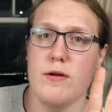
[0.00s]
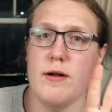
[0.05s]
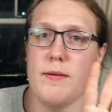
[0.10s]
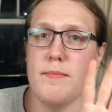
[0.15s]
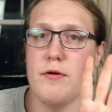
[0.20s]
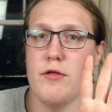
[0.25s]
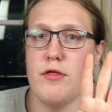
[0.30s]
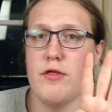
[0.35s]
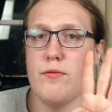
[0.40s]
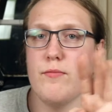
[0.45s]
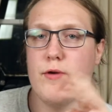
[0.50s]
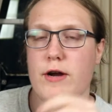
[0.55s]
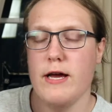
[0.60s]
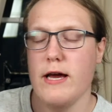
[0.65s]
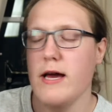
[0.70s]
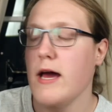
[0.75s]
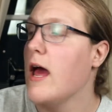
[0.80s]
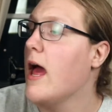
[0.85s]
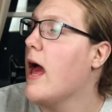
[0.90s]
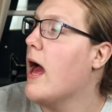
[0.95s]
number
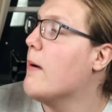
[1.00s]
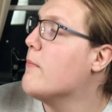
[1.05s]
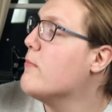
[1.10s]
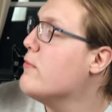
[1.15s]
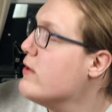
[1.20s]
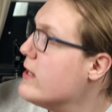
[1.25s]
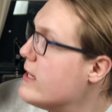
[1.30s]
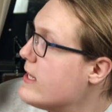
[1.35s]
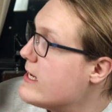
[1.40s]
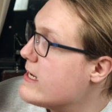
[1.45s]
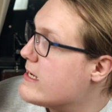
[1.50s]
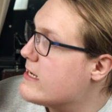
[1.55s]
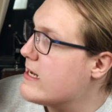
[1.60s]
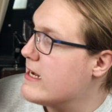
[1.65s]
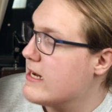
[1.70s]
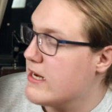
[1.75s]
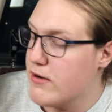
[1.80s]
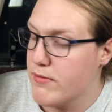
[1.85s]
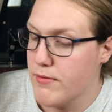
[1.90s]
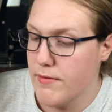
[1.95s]
3. I'm really
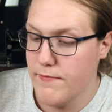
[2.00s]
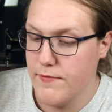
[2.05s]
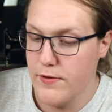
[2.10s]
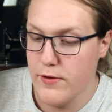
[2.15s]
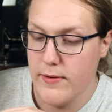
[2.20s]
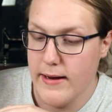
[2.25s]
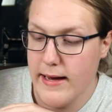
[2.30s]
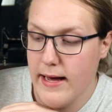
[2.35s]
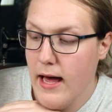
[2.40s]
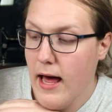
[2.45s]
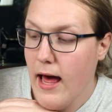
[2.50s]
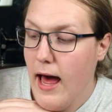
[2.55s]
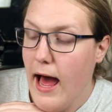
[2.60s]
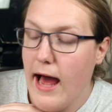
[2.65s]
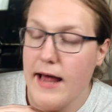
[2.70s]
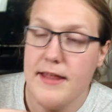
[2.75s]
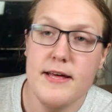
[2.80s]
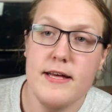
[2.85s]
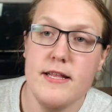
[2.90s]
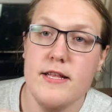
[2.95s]
excited to review it.
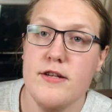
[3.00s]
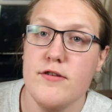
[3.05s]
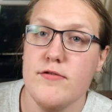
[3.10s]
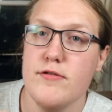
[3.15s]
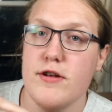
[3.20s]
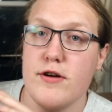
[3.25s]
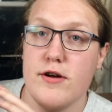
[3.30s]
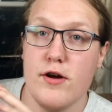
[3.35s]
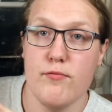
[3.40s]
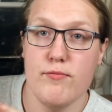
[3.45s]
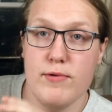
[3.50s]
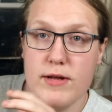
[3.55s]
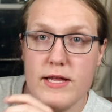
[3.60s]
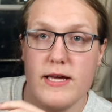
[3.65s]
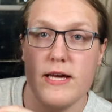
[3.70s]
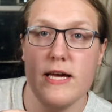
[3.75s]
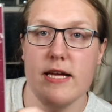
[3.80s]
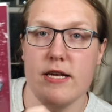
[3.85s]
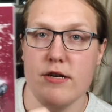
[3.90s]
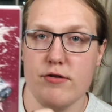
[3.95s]
I think this was like a
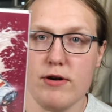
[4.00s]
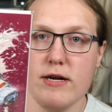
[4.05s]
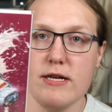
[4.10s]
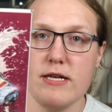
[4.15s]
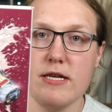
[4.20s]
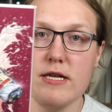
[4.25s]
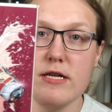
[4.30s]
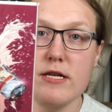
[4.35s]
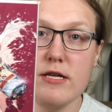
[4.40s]
really interesting